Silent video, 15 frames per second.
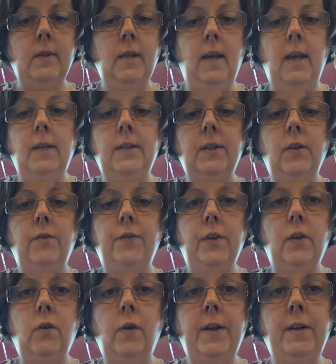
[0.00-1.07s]
Okay, so if you're
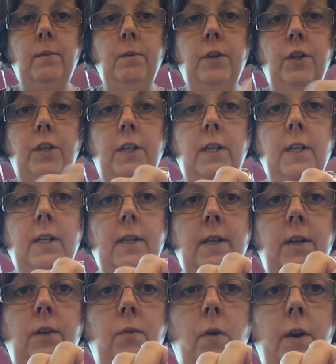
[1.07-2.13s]
going to machine it,
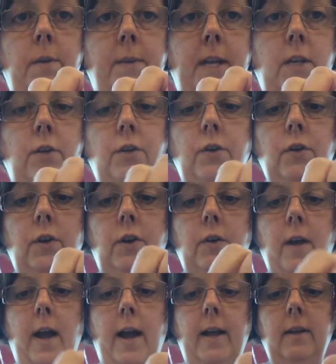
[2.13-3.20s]
then you want to make sure you're
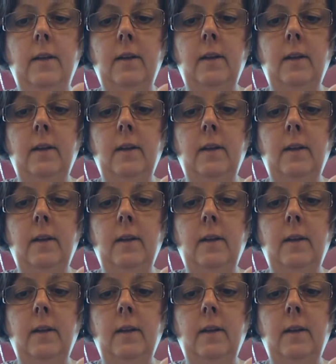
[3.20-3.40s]
at